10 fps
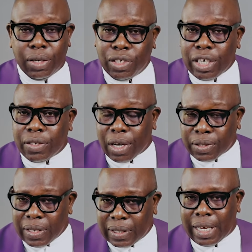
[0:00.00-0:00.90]

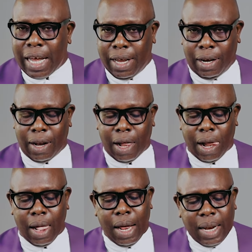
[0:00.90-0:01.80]
Jesus is saying
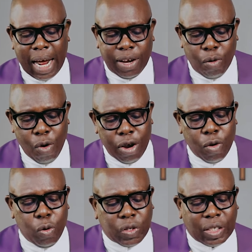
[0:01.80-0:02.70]
that the one
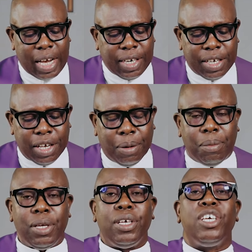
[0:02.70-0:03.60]
who sent
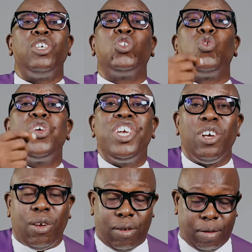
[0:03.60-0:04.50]
him is
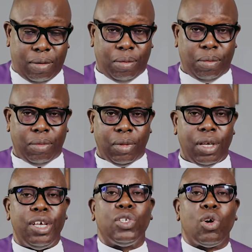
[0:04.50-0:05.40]
real.
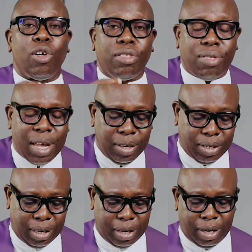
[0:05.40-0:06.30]
He's
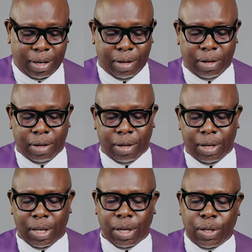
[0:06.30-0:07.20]
authentic.
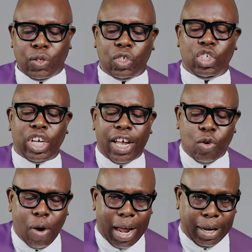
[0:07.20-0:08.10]
He's
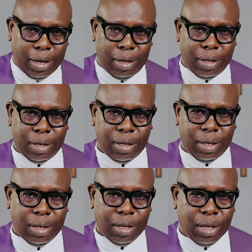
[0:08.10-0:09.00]
genuine.
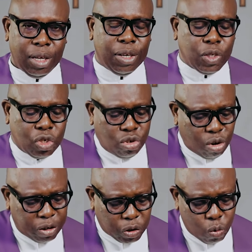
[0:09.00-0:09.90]
He's
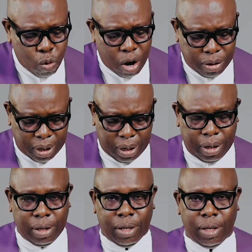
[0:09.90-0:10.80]
trustworthy.
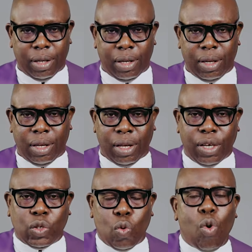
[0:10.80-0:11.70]

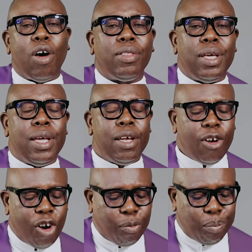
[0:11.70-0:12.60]
He's worthy
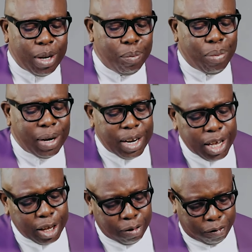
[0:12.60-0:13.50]
of being
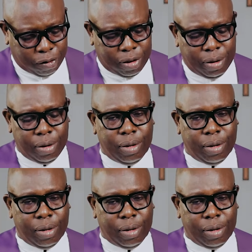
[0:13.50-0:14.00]
believed.